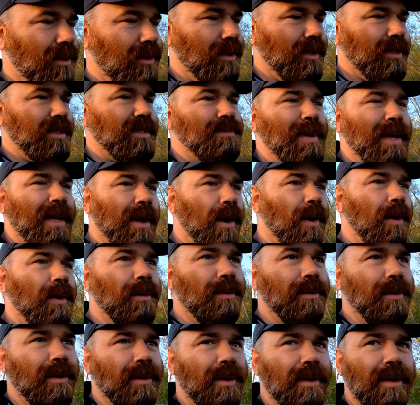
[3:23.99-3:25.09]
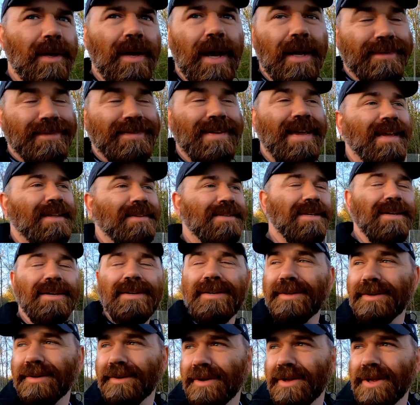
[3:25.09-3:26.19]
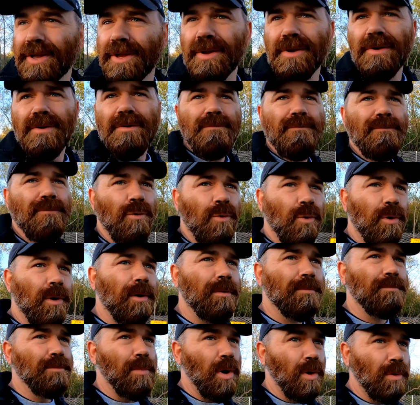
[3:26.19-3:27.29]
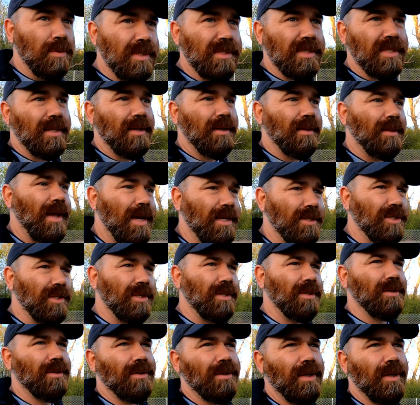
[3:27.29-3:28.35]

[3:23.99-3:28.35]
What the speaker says: Let's make a tent for Moses and Elijah.